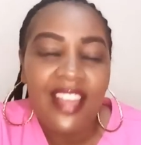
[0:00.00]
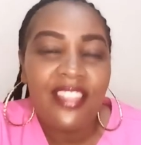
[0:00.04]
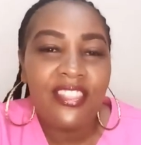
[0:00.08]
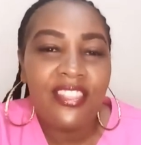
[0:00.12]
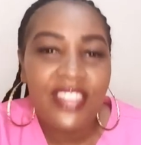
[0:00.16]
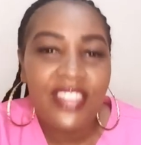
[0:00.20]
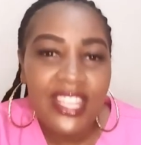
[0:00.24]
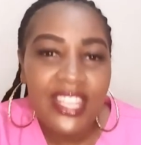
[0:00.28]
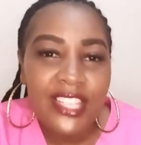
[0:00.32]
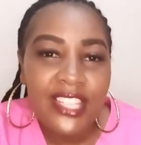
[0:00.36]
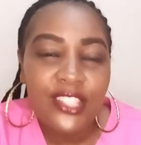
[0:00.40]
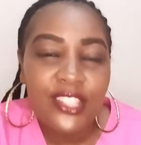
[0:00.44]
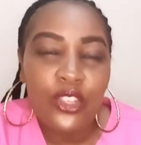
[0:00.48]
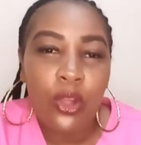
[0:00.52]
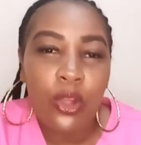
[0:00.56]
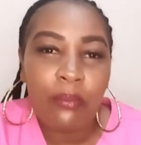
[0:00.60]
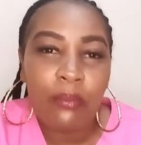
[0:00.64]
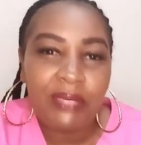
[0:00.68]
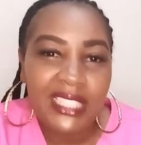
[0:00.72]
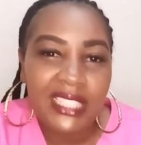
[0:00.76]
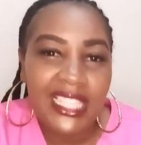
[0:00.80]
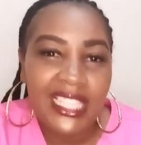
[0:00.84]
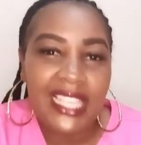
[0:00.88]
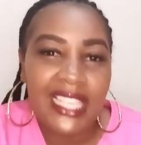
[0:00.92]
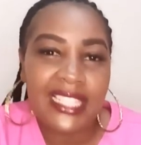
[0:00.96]
This
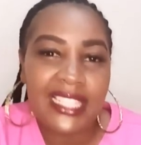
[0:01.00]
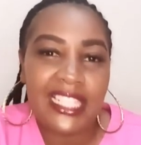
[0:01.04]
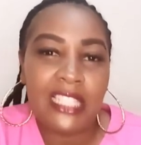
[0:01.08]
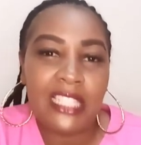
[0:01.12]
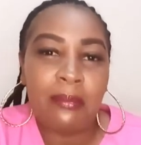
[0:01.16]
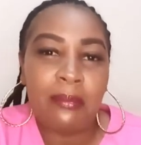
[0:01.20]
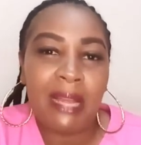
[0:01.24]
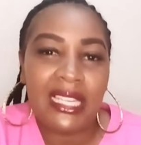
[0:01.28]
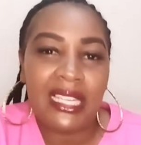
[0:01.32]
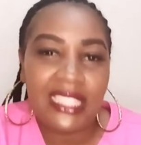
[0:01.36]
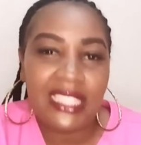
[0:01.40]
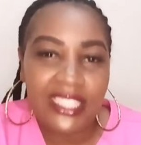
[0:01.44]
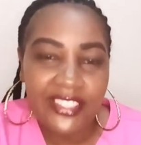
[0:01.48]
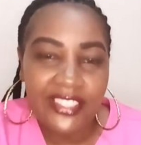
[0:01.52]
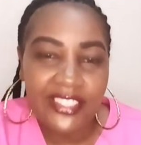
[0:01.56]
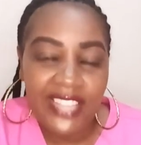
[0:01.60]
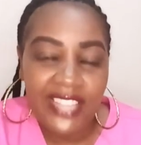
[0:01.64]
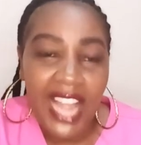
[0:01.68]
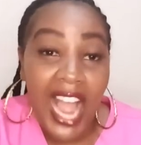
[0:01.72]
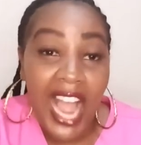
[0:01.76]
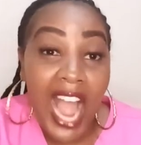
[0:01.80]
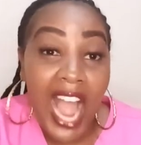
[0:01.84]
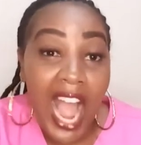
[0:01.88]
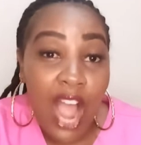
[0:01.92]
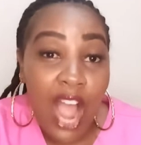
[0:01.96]
complicated
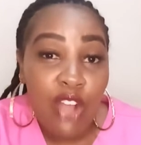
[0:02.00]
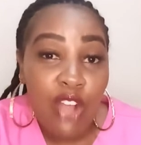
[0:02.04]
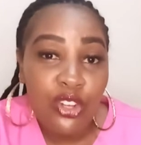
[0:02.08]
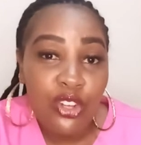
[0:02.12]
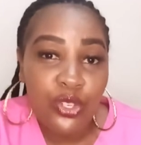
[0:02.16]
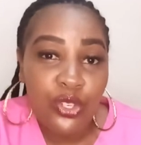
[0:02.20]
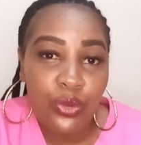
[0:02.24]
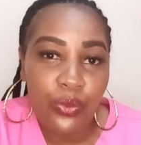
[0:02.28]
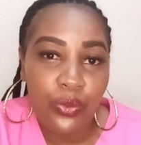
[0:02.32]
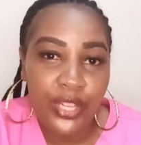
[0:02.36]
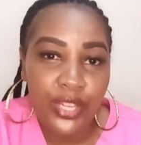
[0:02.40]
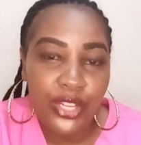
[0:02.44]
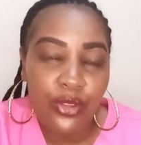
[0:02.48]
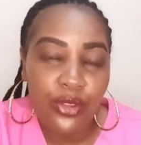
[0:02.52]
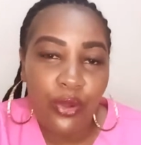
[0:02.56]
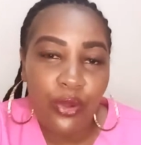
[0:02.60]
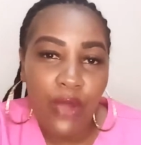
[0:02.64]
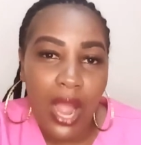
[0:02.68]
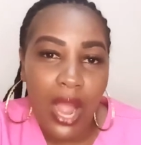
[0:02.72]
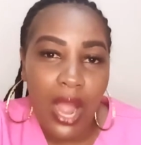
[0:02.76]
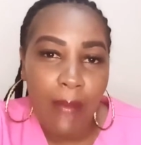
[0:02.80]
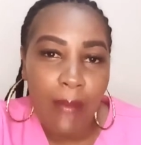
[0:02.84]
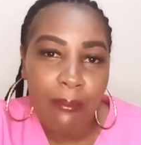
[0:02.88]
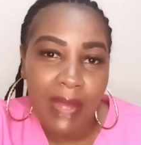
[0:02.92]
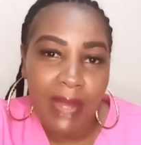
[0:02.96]
malaria, how do we
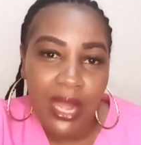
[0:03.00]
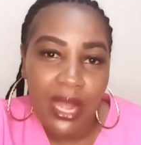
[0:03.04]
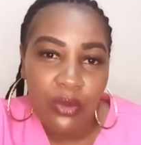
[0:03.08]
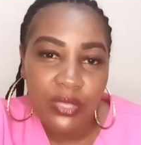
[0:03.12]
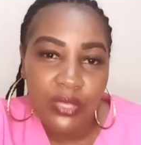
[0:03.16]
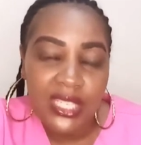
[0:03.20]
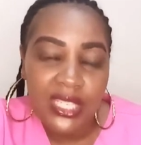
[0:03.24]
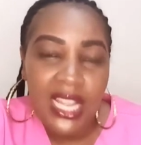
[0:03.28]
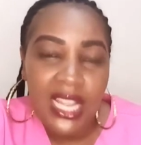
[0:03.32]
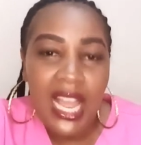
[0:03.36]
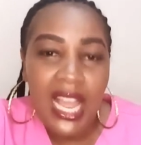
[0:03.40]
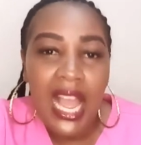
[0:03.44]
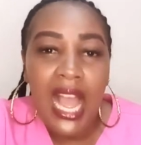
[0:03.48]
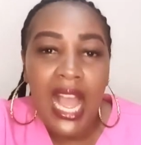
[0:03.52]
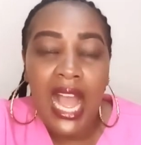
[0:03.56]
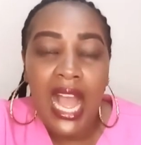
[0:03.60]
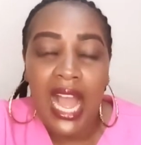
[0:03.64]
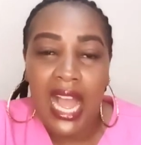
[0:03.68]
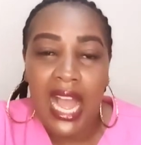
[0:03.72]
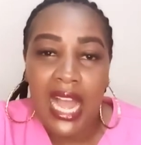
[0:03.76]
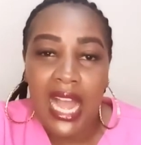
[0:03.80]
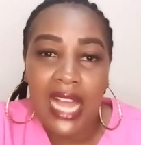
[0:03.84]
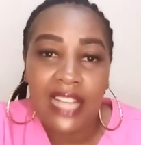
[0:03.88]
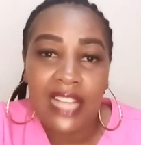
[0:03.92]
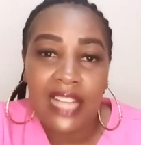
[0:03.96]
go about
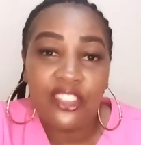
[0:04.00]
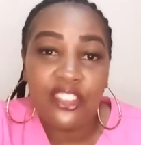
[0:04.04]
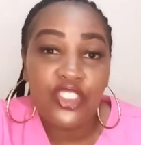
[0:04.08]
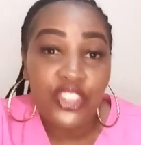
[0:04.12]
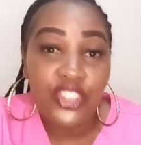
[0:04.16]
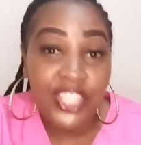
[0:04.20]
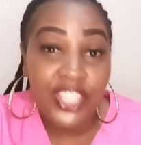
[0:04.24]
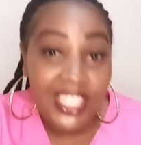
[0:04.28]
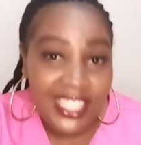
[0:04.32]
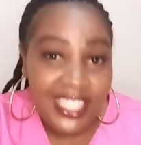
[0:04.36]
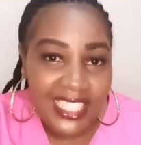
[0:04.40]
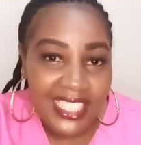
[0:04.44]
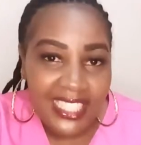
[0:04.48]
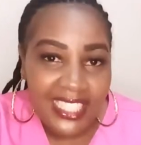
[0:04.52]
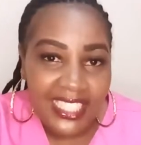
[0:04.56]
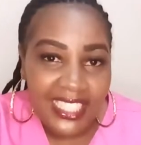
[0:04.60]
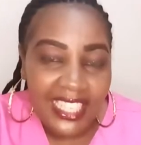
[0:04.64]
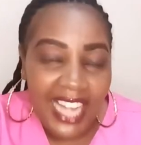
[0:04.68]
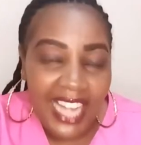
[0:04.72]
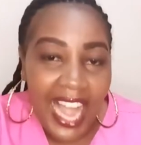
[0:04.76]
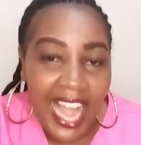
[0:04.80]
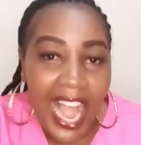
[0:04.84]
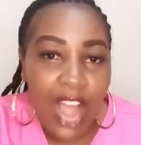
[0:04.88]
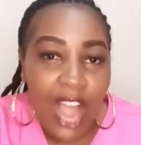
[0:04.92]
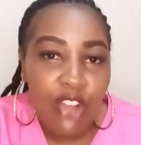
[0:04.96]
treating?
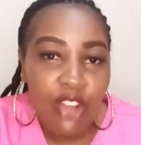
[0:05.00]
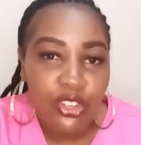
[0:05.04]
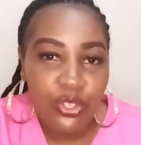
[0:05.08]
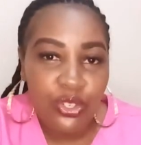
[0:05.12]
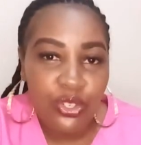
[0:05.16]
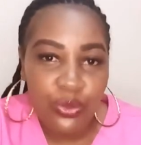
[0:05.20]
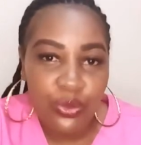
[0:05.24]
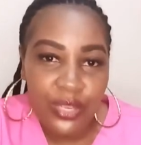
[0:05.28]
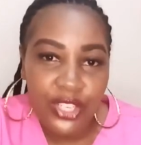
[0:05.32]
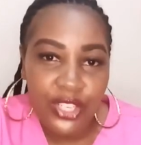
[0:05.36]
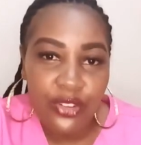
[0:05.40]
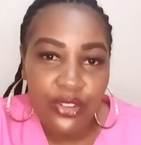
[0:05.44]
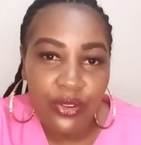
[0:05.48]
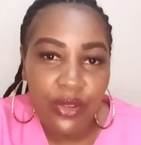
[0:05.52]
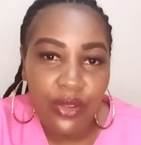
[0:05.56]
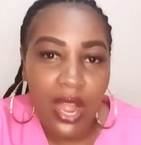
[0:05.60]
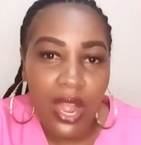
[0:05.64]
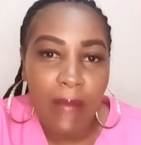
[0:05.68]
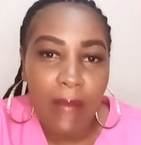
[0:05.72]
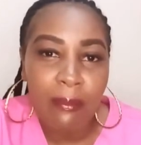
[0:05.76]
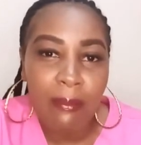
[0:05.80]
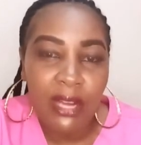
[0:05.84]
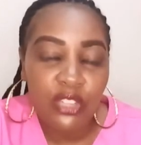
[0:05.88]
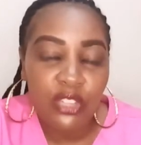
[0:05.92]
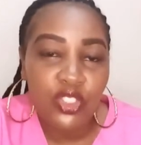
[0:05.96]
How do we go
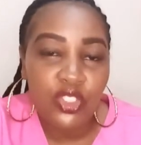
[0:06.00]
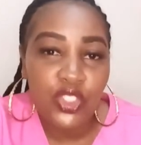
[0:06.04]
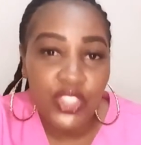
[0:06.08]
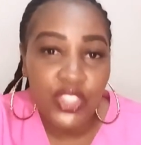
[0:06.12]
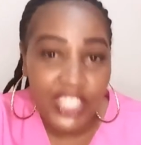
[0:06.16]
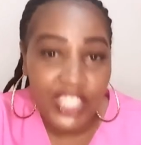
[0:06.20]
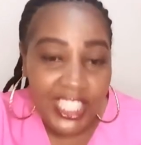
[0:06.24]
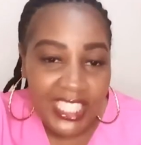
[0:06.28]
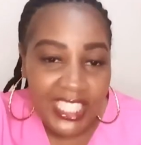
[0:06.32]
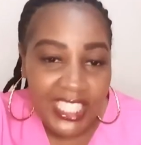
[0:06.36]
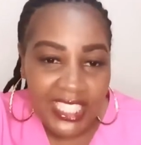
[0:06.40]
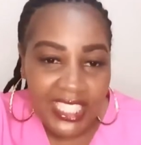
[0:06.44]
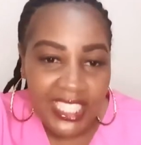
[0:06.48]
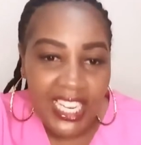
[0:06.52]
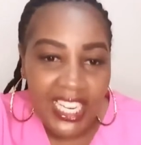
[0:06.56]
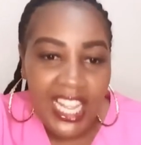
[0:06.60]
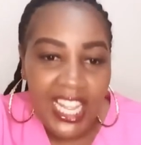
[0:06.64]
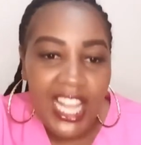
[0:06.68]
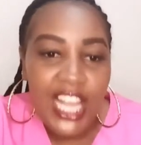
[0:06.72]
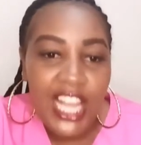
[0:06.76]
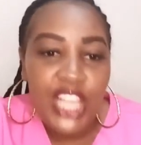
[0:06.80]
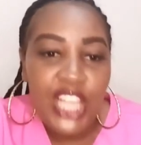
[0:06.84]
about treating?